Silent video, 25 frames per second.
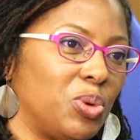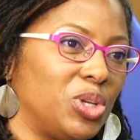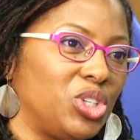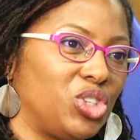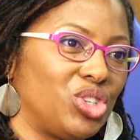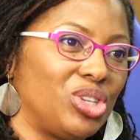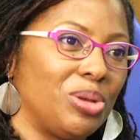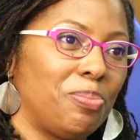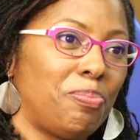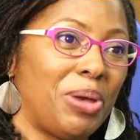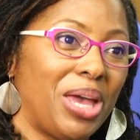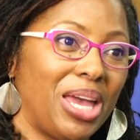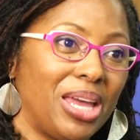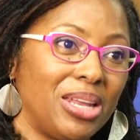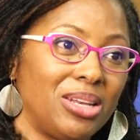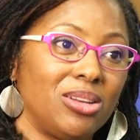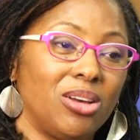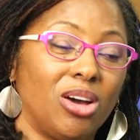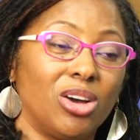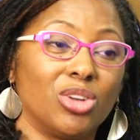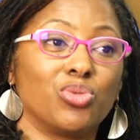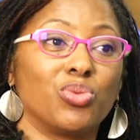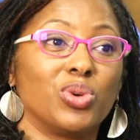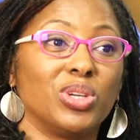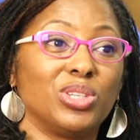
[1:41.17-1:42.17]
which depend
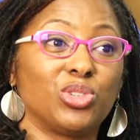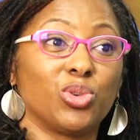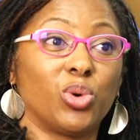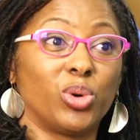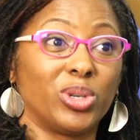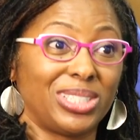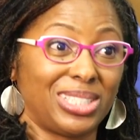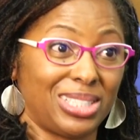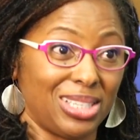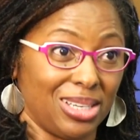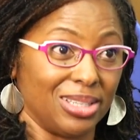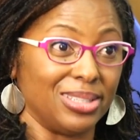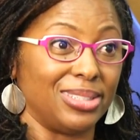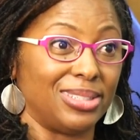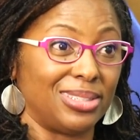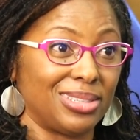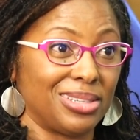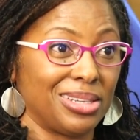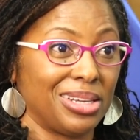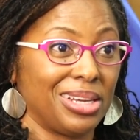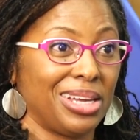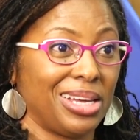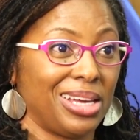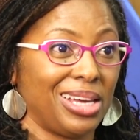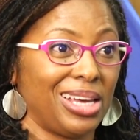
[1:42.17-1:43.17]
on resources.